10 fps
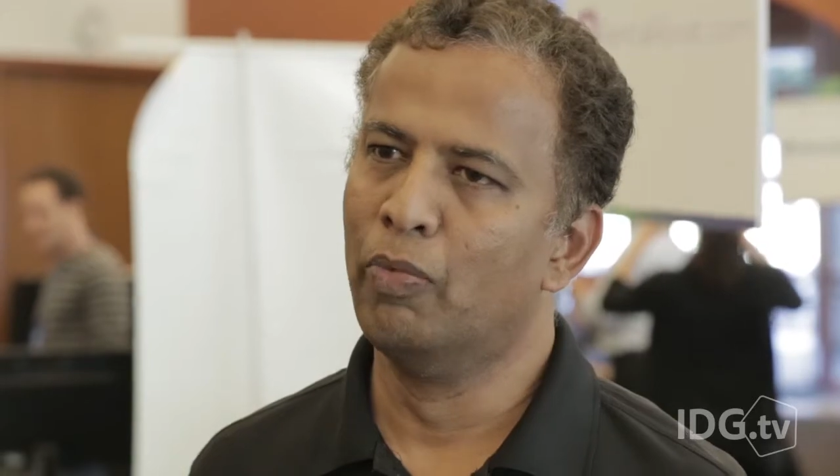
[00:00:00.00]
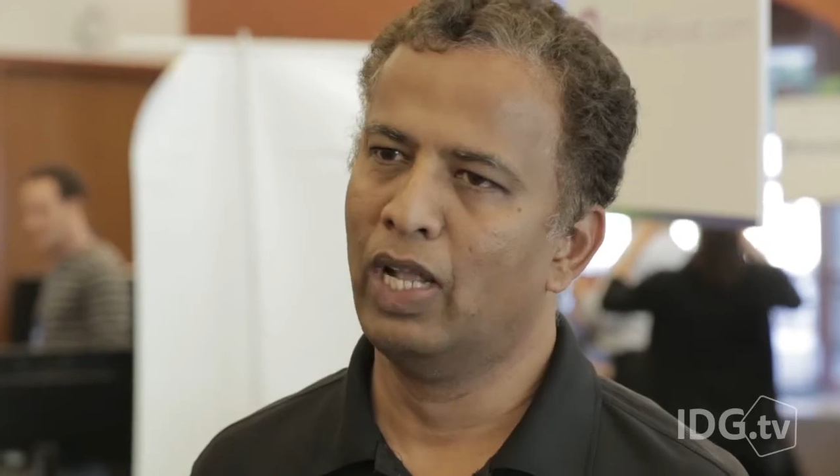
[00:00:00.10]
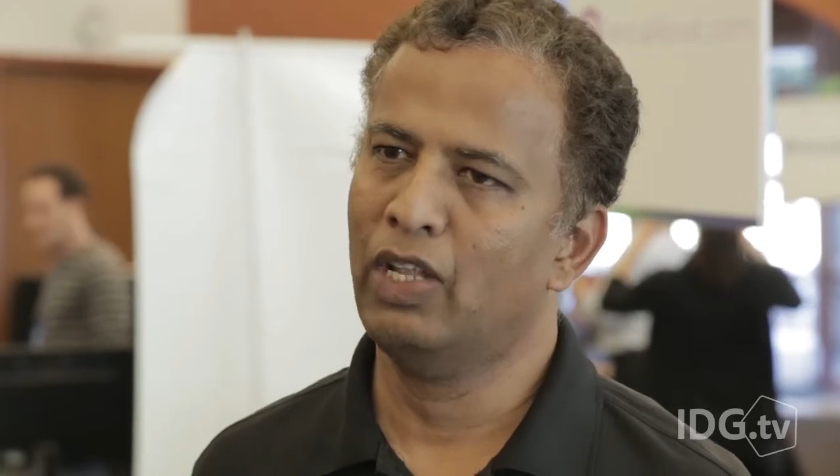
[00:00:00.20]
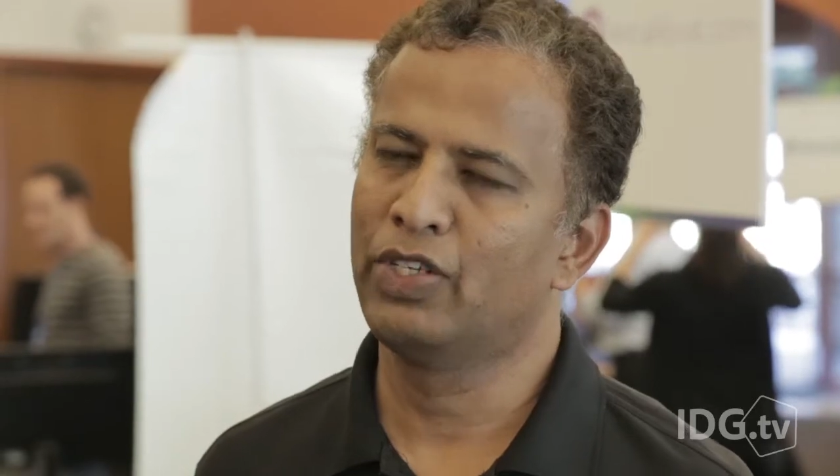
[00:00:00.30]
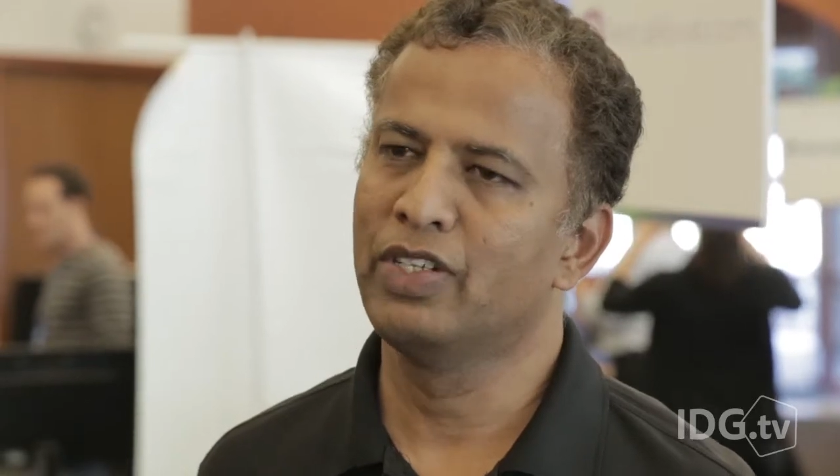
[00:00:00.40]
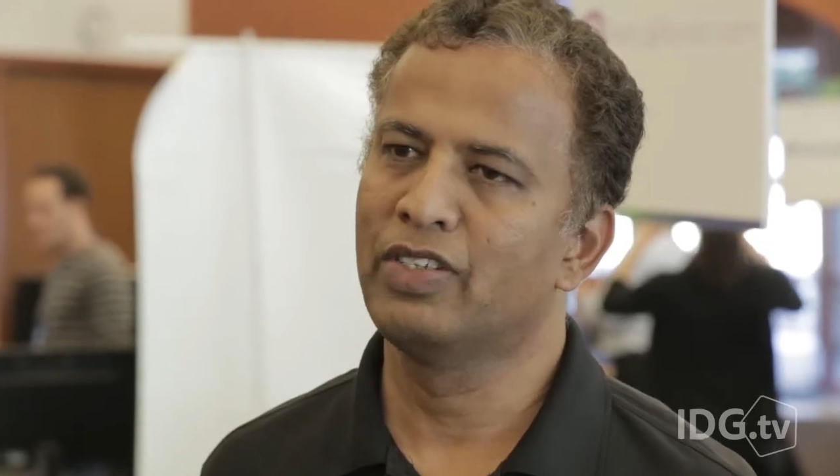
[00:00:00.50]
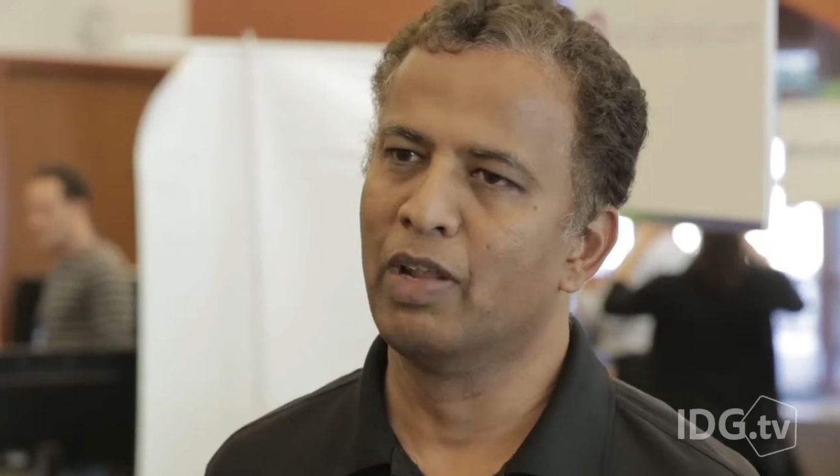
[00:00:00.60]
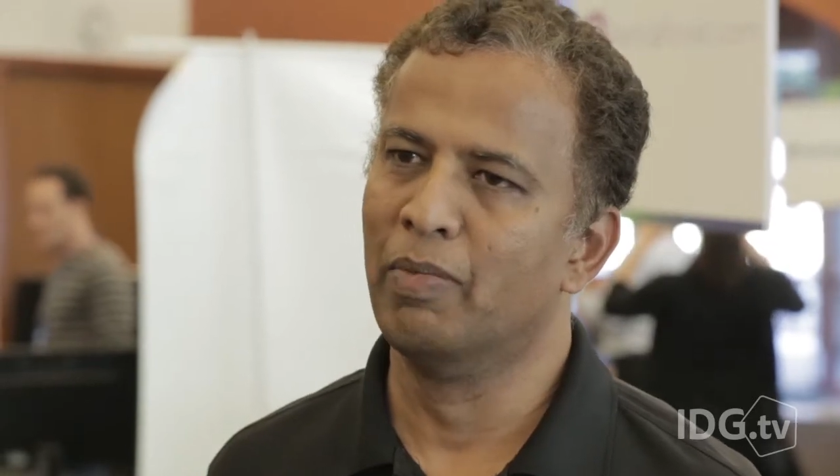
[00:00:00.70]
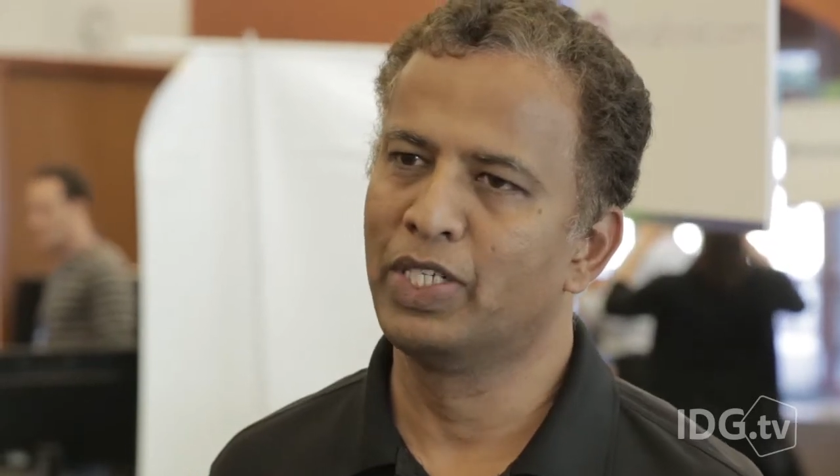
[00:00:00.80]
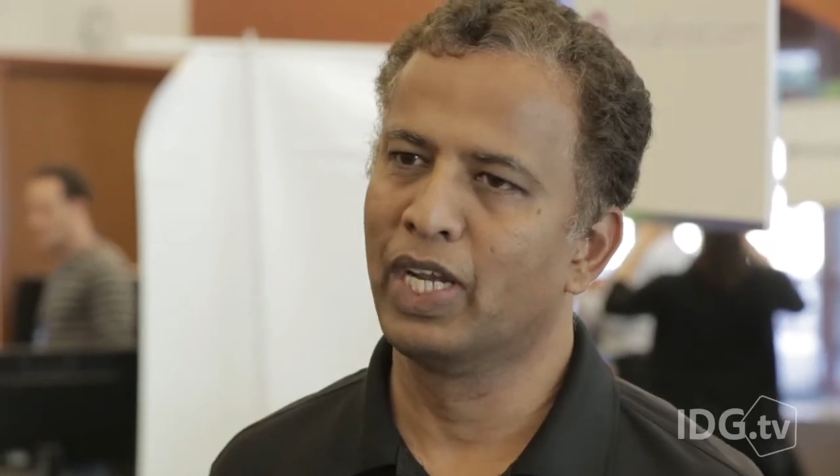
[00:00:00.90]
valuations
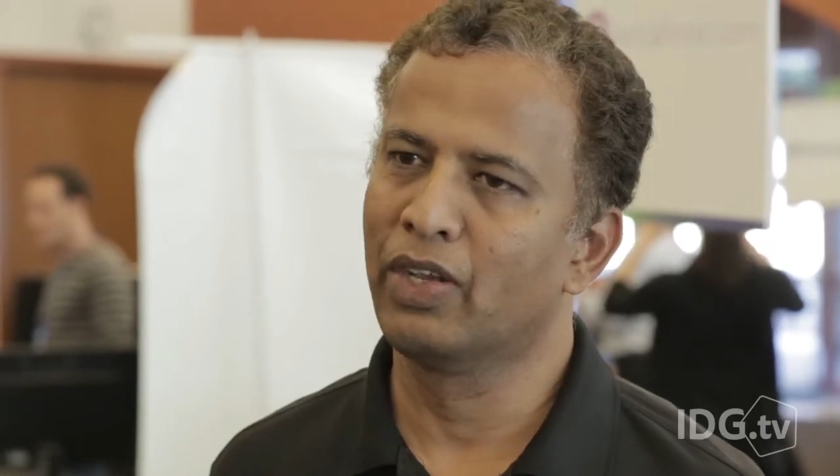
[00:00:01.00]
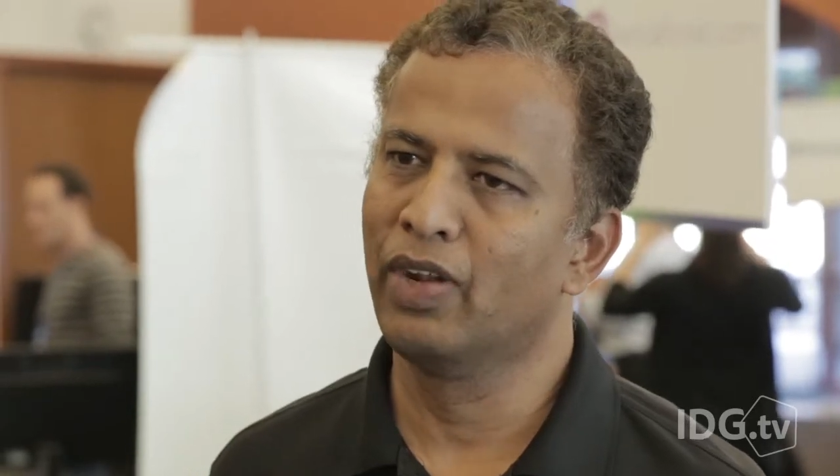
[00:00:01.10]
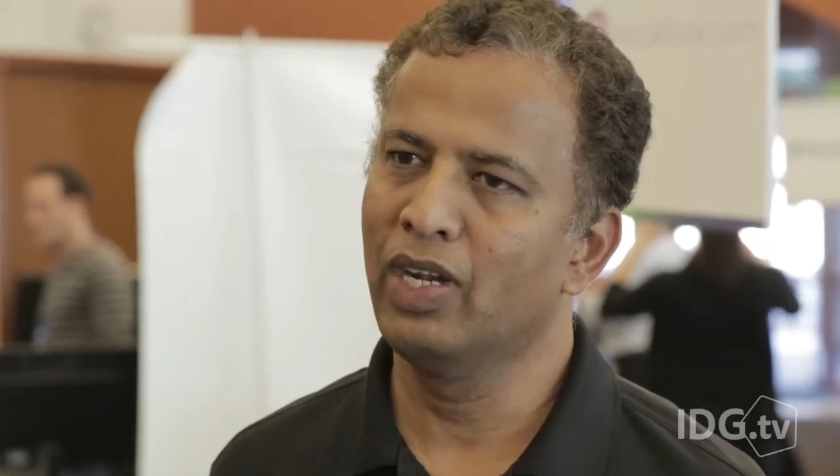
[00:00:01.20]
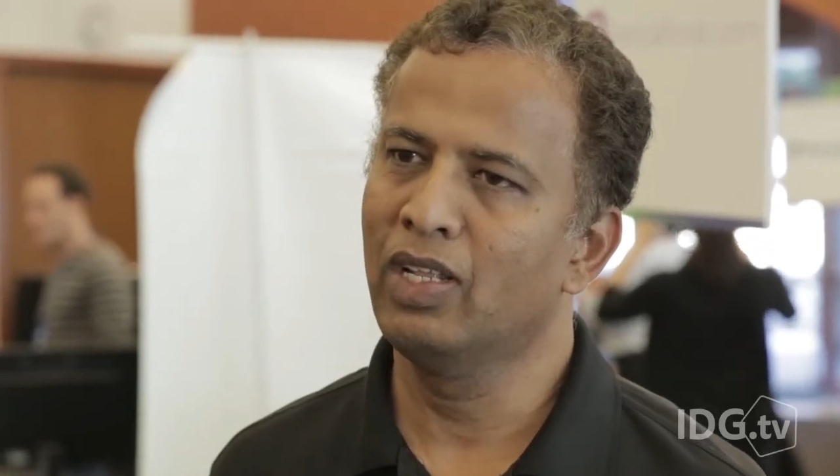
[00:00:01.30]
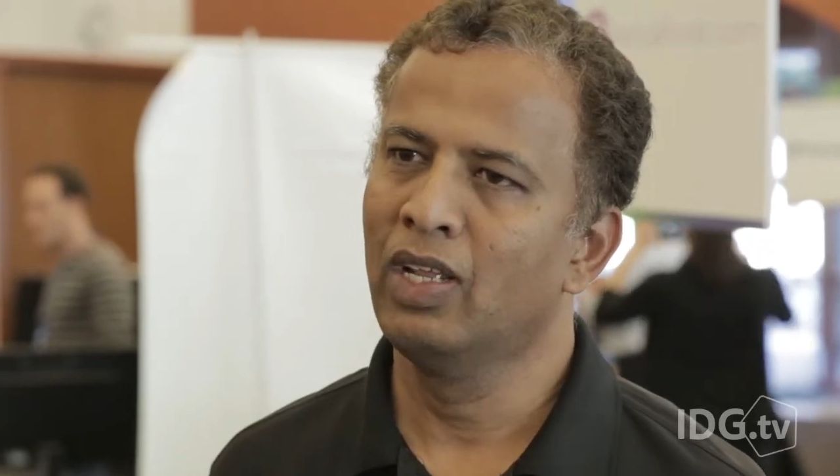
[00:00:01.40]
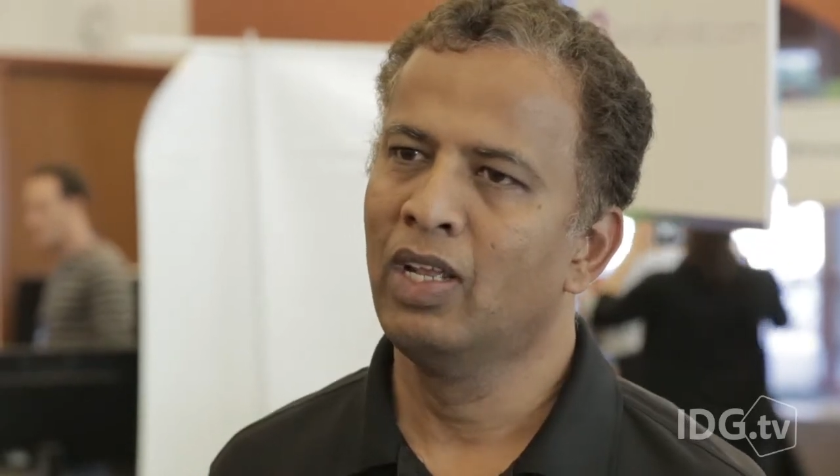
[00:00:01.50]
are much accurate